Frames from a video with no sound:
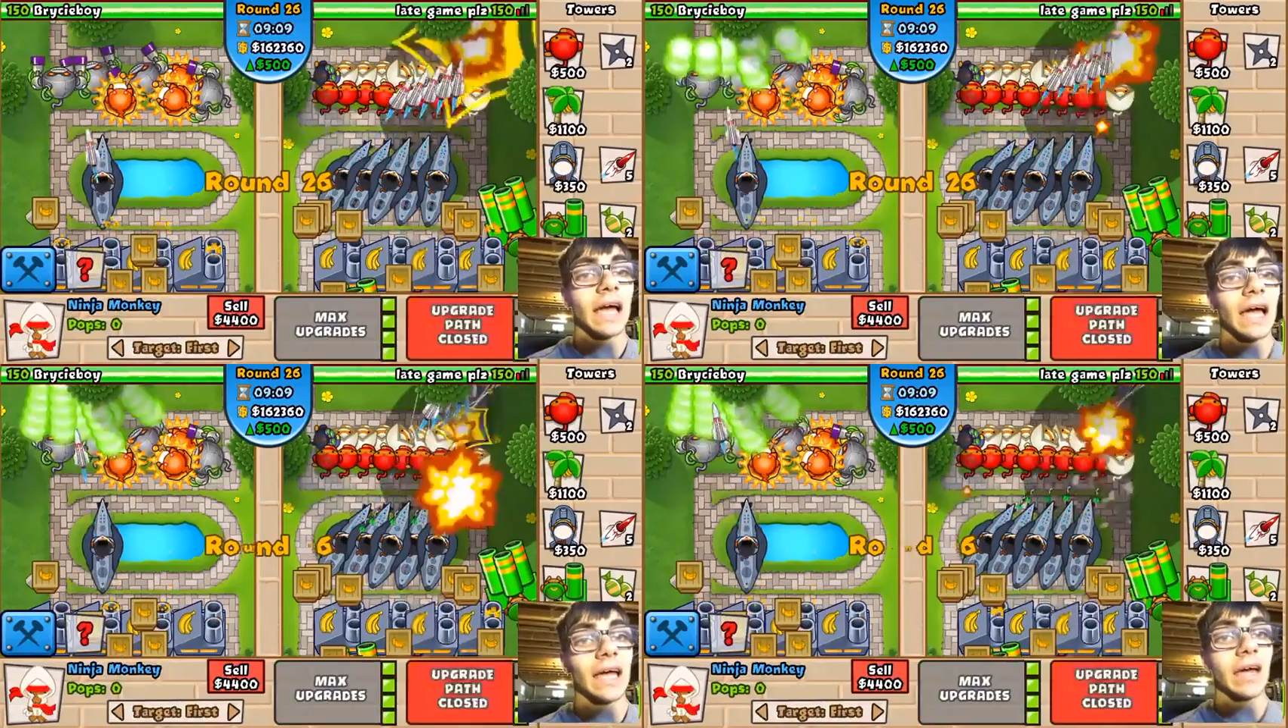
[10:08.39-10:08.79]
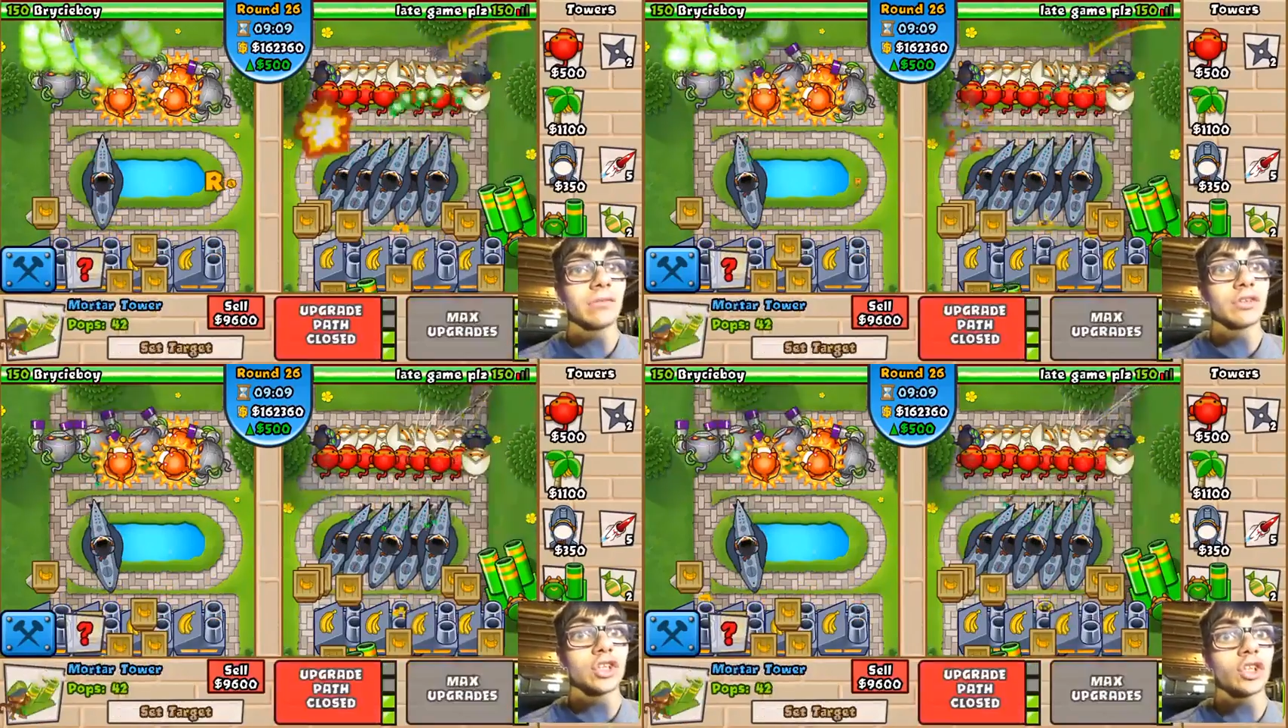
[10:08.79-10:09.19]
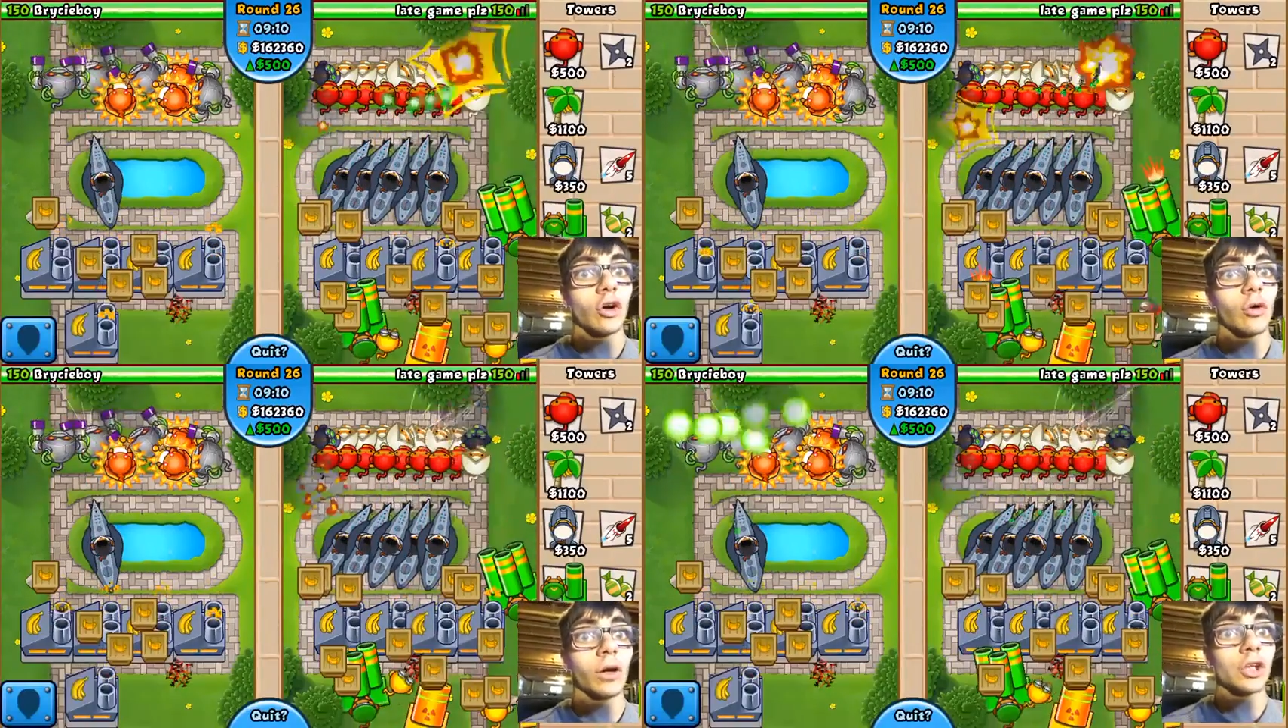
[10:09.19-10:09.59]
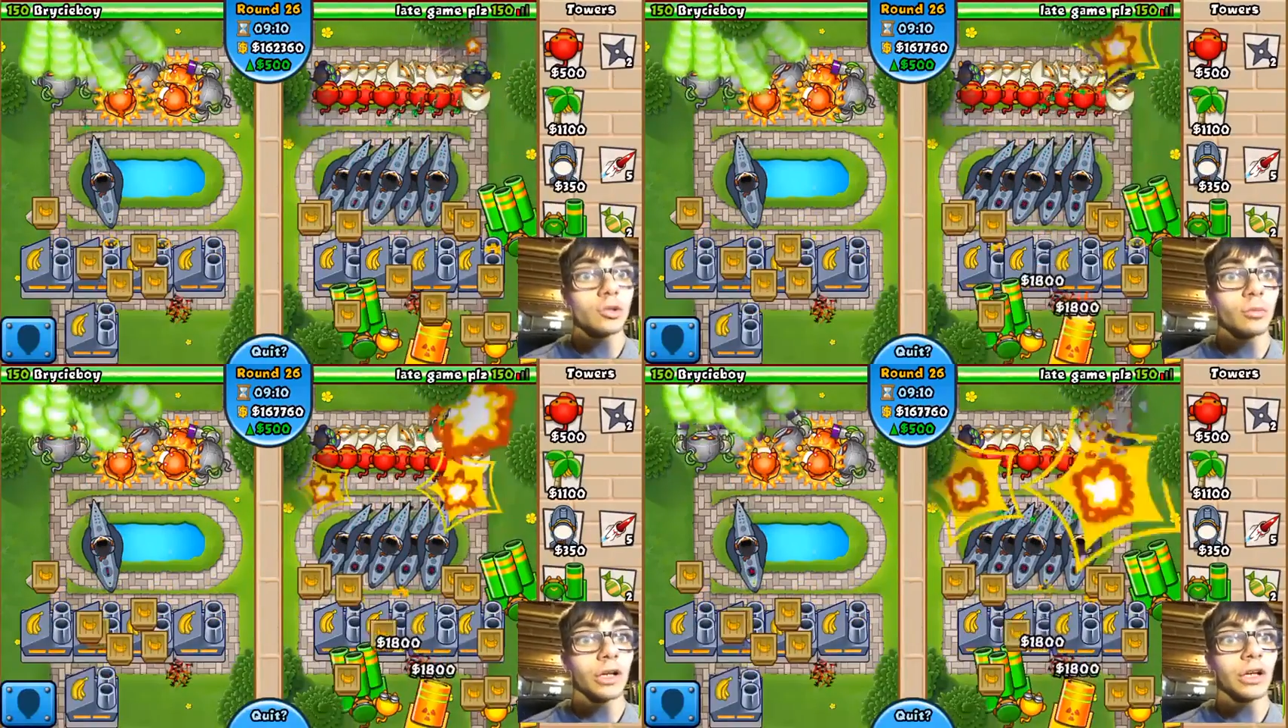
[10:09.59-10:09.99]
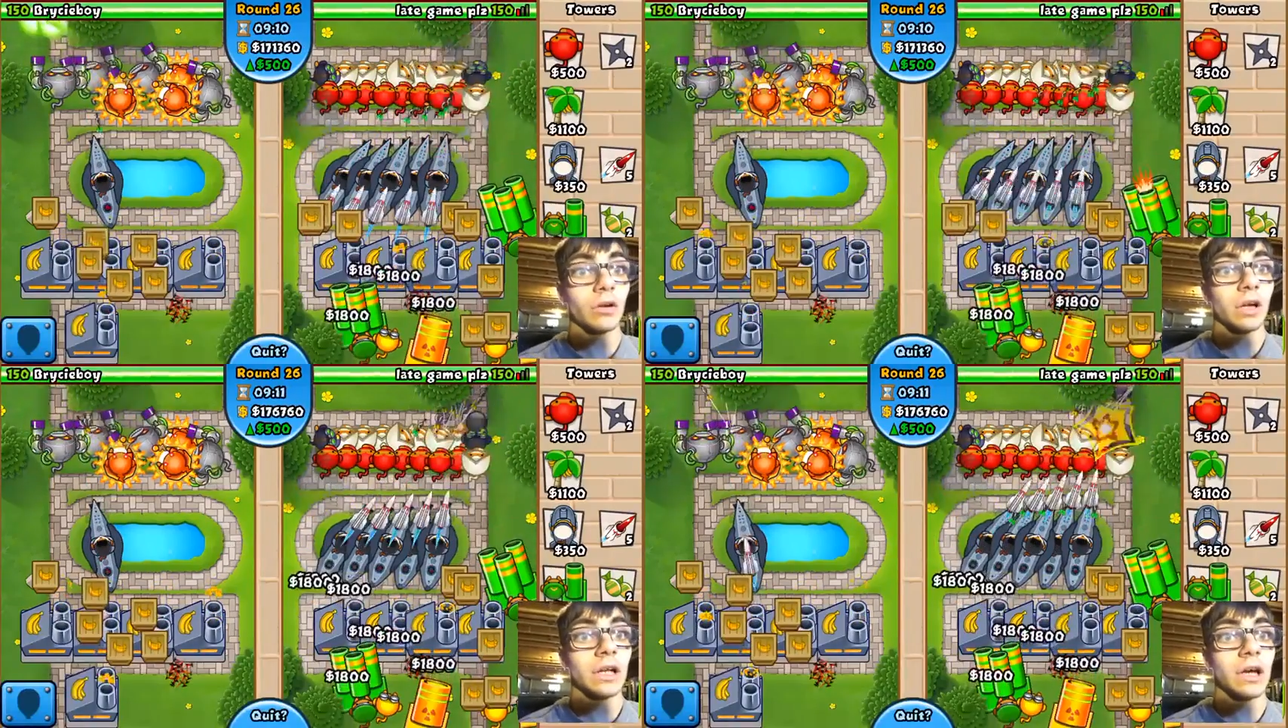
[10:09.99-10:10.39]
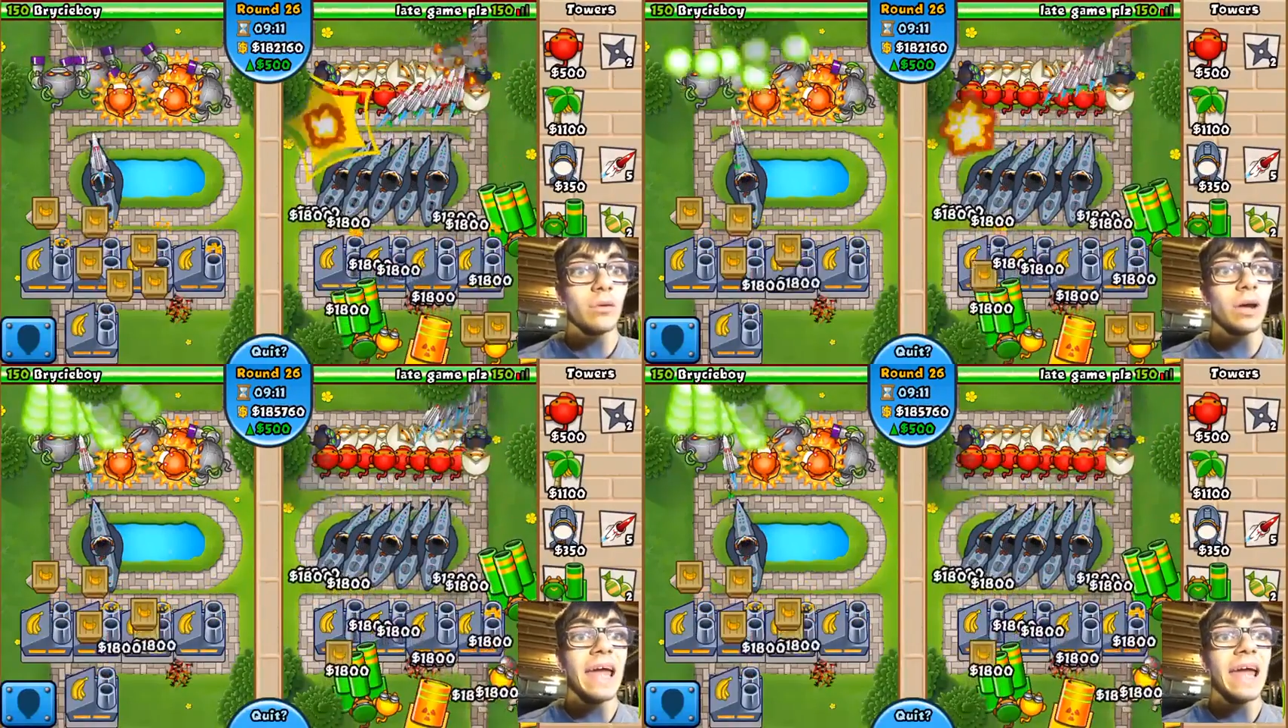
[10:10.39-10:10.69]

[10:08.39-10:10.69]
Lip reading: I have so much money right now